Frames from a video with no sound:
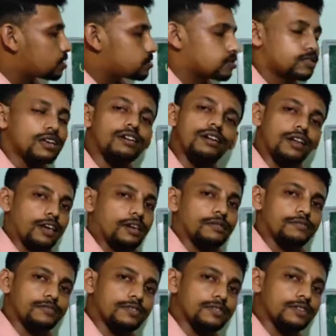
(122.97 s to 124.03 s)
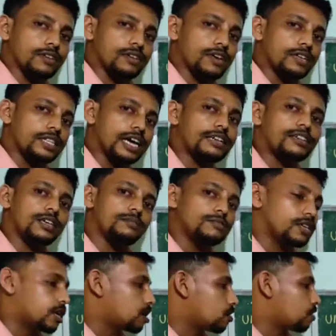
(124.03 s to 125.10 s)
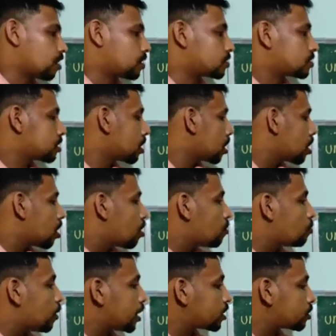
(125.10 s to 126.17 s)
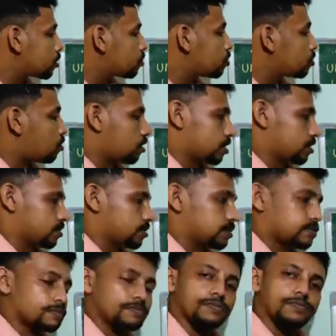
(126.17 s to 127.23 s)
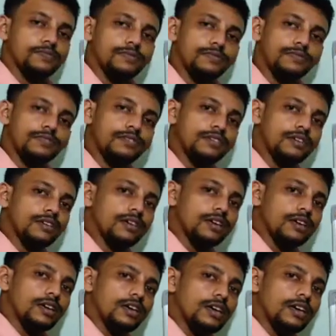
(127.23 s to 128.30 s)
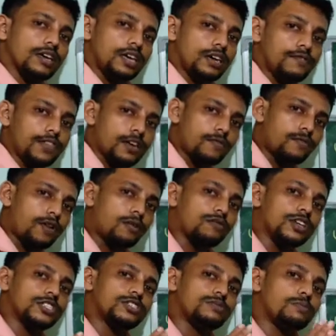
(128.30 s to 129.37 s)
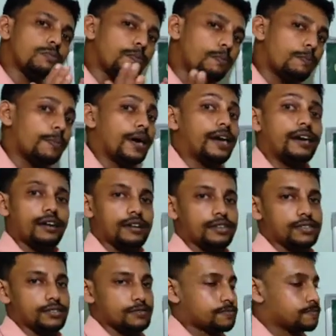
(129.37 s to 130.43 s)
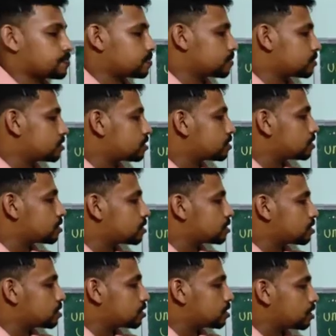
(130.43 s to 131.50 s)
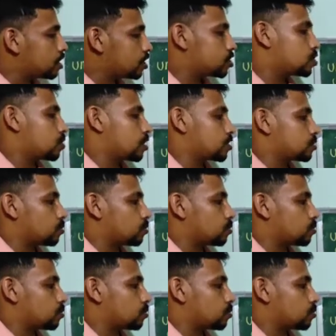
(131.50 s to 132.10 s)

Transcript: singly. At that time they are known as micrococcus. If they are found as pairs, it is known as